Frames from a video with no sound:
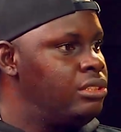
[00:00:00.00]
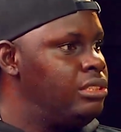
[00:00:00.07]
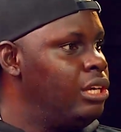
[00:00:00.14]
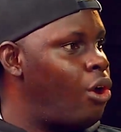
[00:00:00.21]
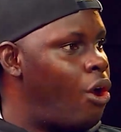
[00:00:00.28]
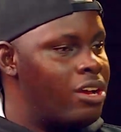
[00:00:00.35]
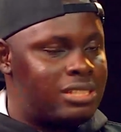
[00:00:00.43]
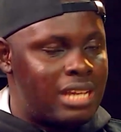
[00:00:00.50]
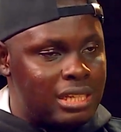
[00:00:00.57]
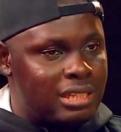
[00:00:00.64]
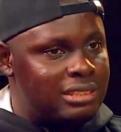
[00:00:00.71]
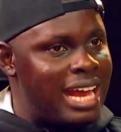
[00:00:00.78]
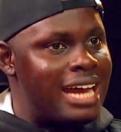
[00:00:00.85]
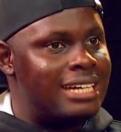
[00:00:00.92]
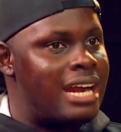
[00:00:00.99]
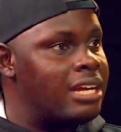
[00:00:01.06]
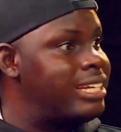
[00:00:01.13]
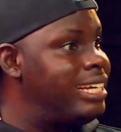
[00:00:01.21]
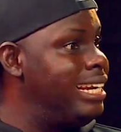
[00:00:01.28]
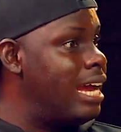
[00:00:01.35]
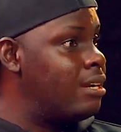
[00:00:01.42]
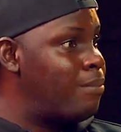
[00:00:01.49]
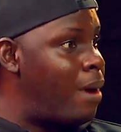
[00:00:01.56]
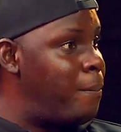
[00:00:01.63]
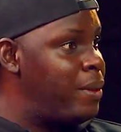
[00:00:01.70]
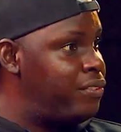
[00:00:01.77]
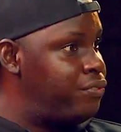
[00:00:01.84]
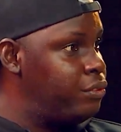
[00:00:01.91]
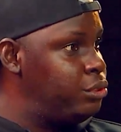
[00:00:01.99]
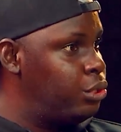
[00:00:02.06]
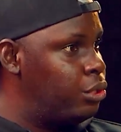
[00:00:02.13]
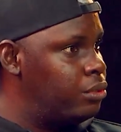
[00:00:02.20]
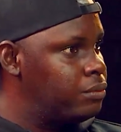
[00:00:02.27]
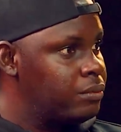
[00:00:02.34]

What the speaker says: the uncertainty around Kylian Mbappe's future,